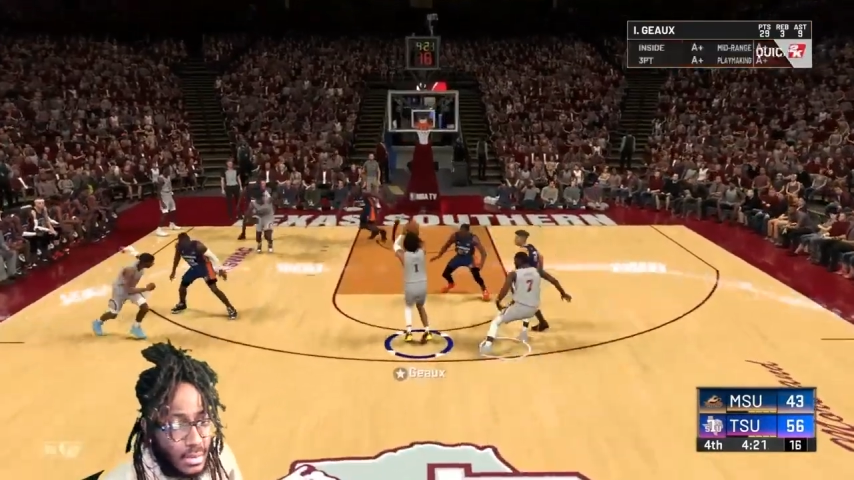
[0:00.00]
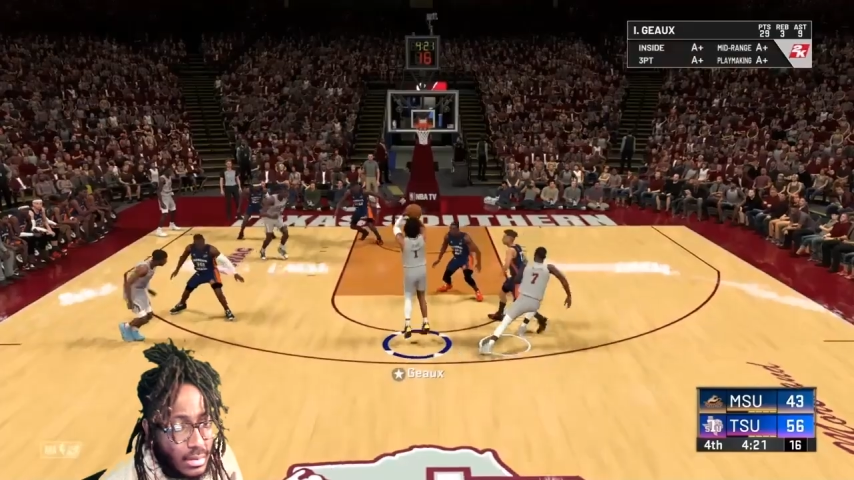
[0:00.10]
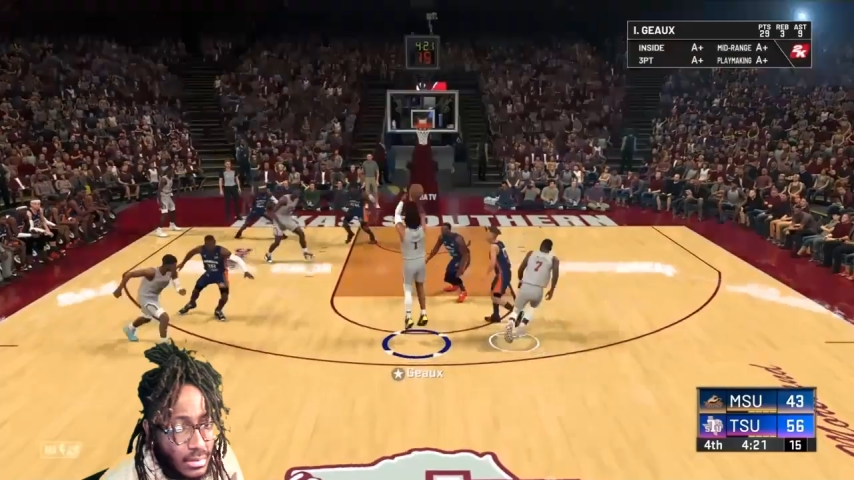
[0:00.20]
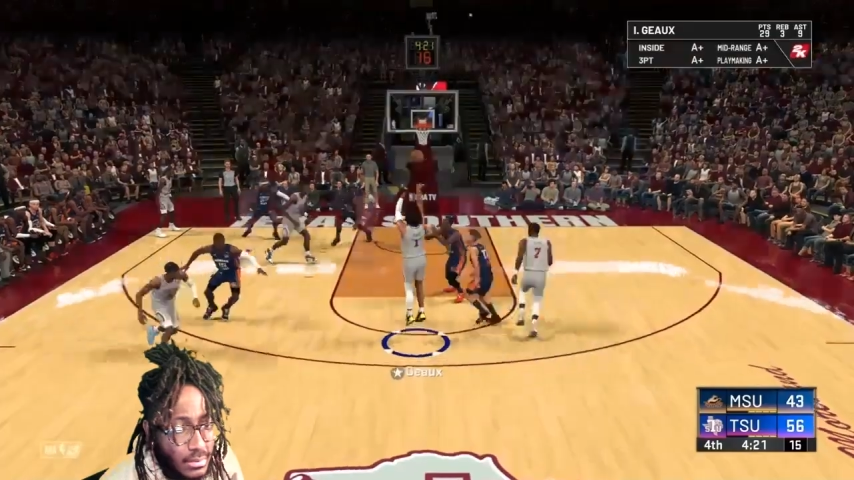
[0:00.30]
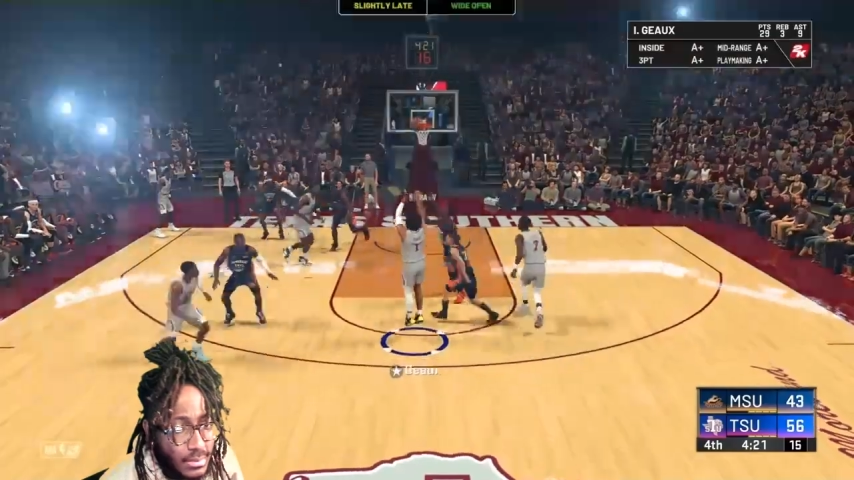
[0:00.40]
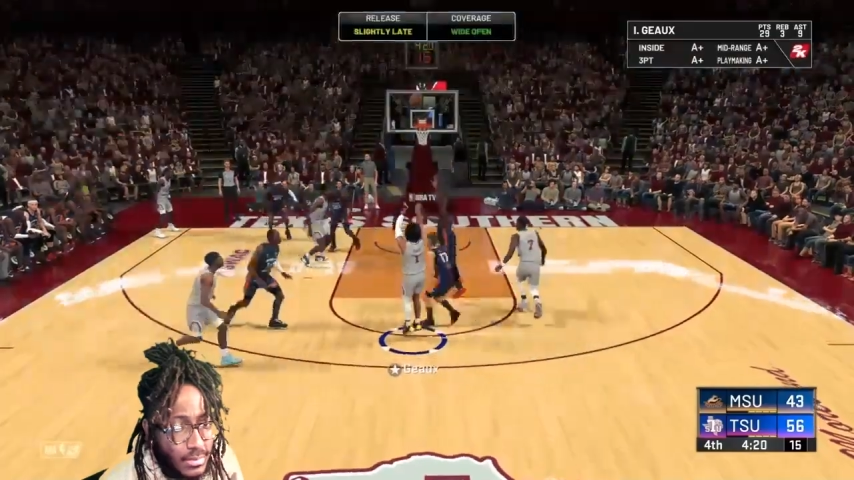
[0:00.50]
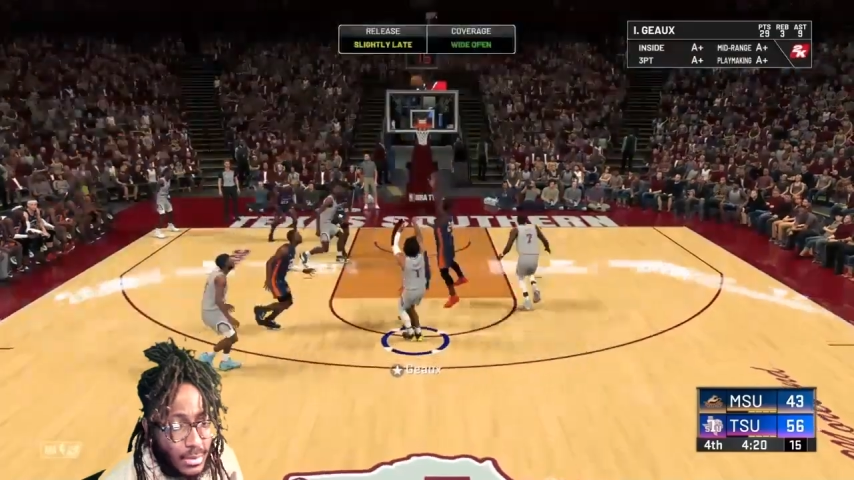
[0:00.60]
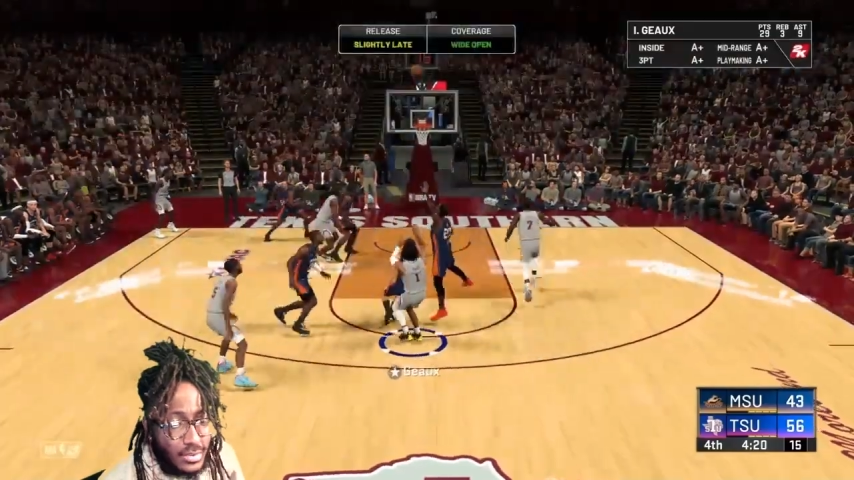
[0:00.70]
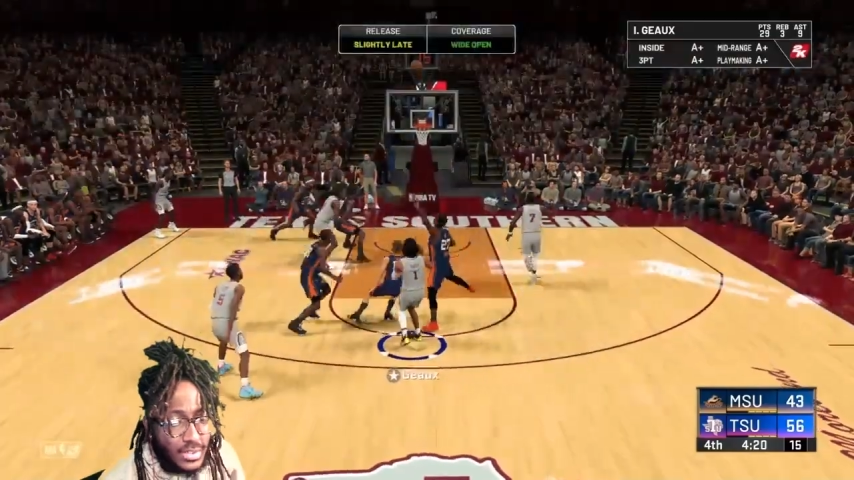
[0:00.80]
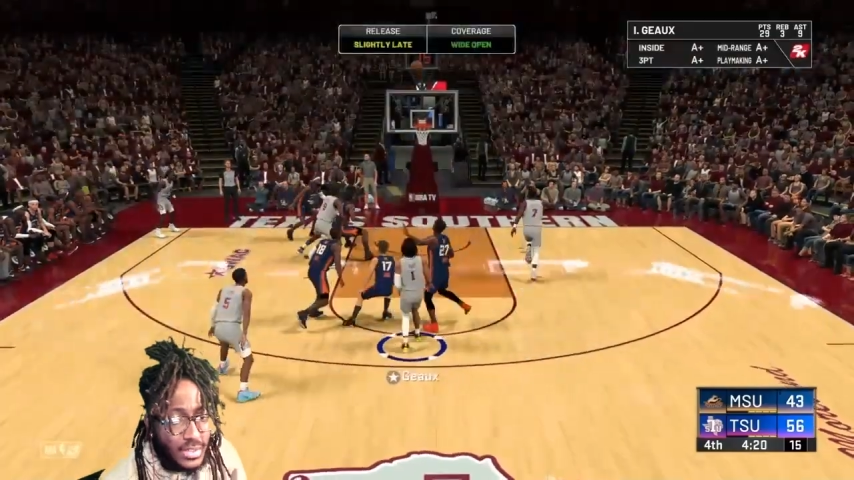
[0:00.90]
It was
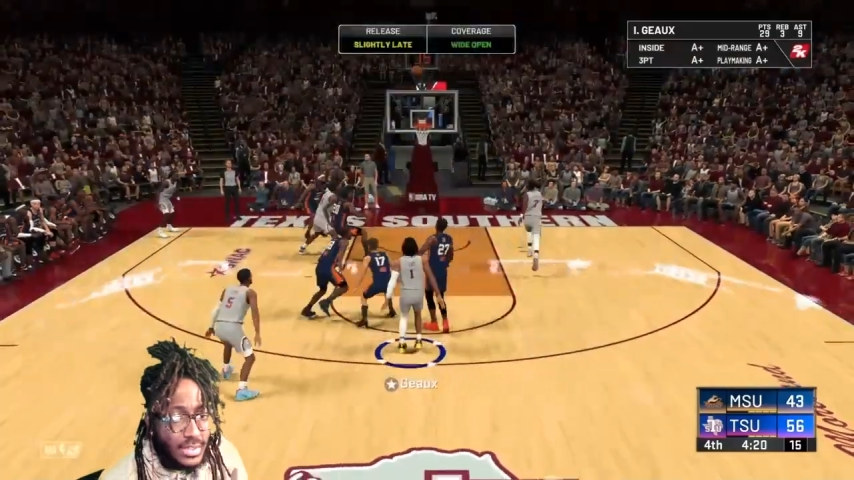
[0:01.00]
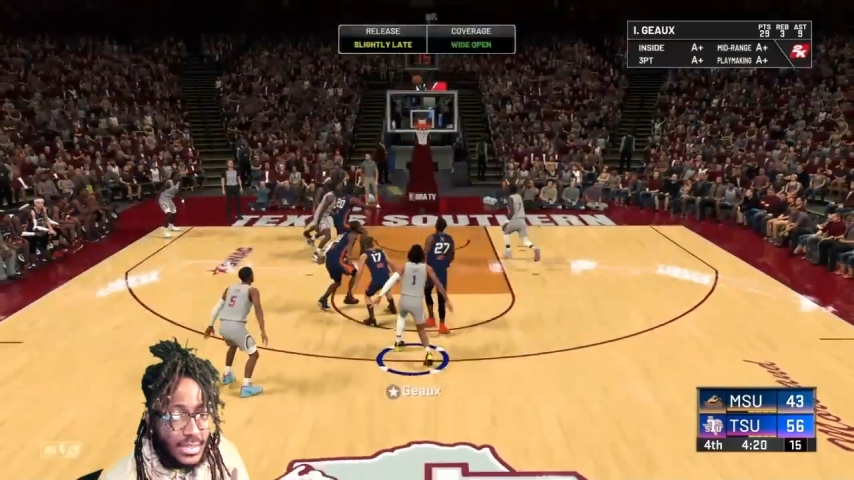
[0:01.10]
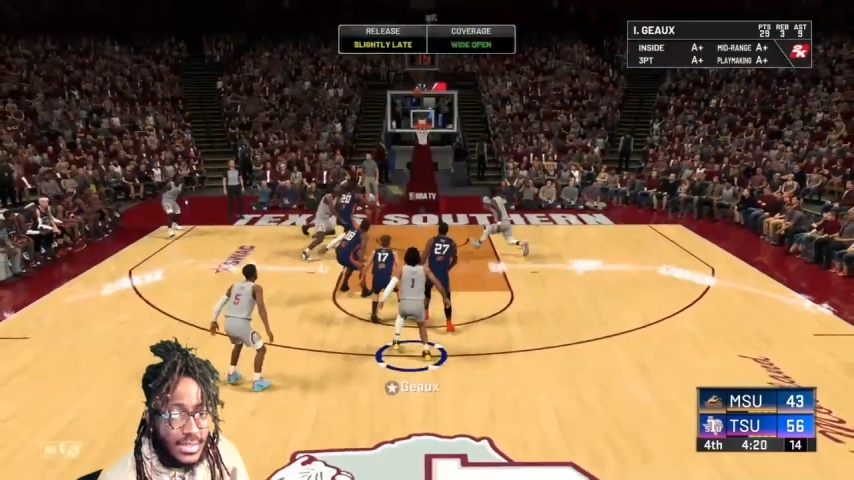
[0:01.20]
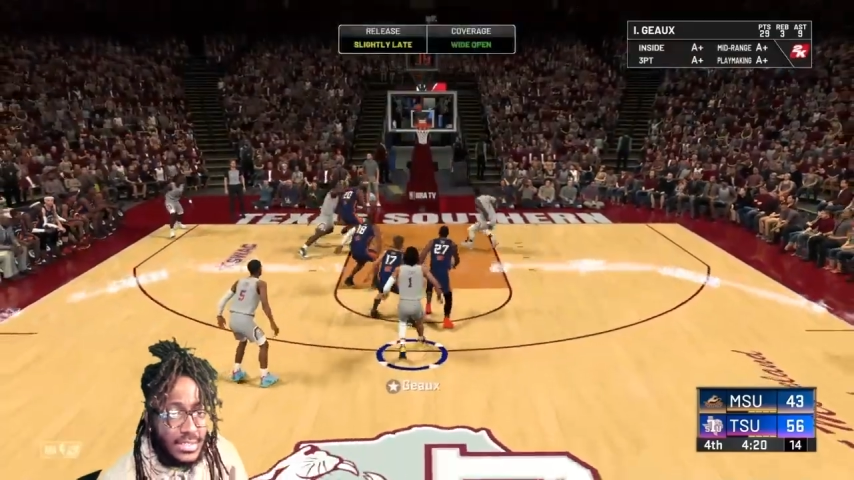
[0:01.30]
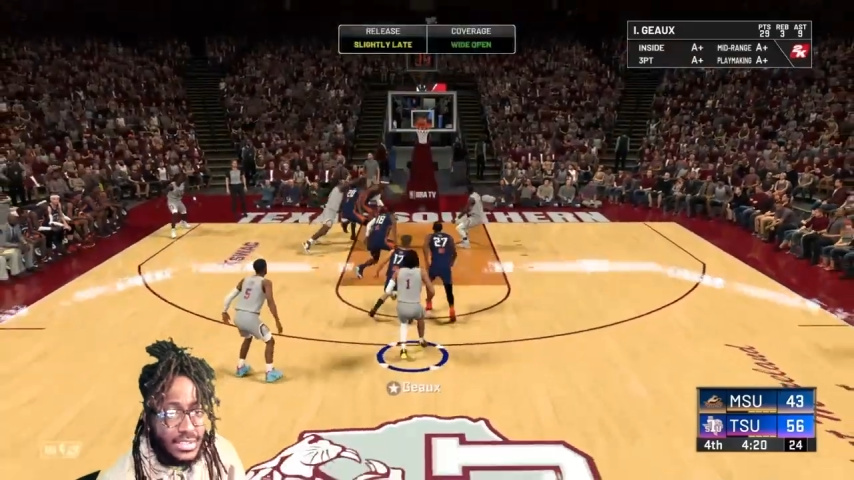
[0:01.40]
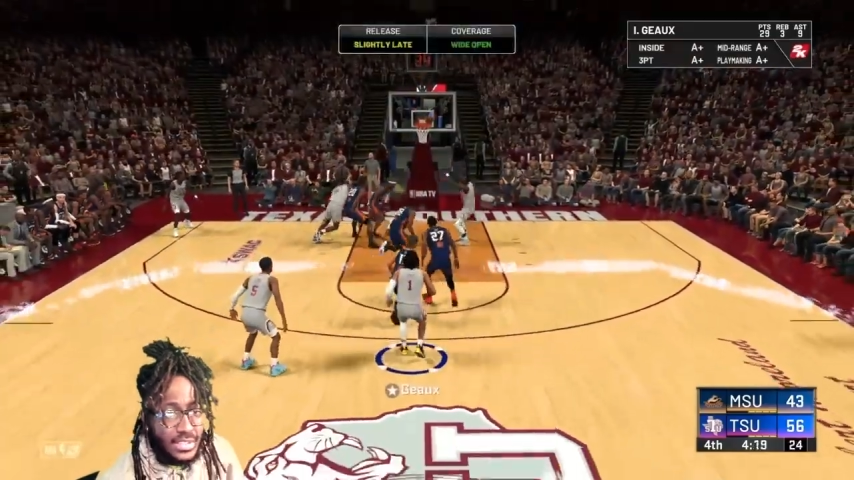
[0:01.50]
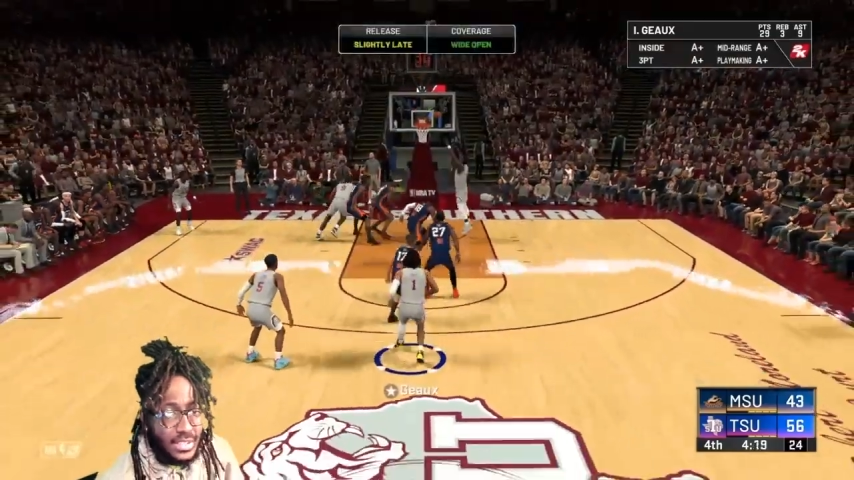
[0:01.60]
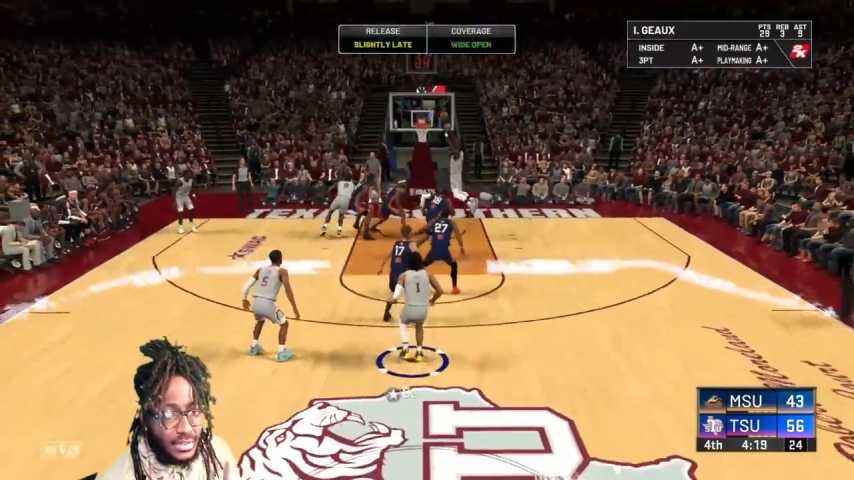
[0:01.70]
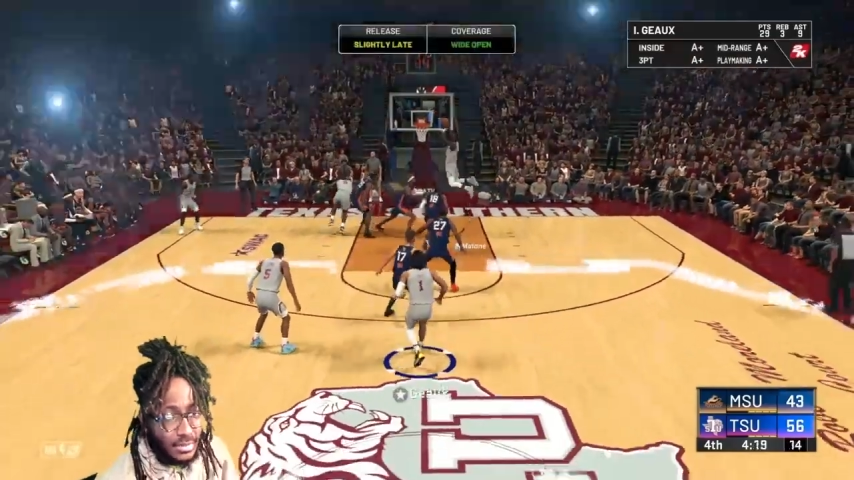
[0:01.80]
earlier this year, but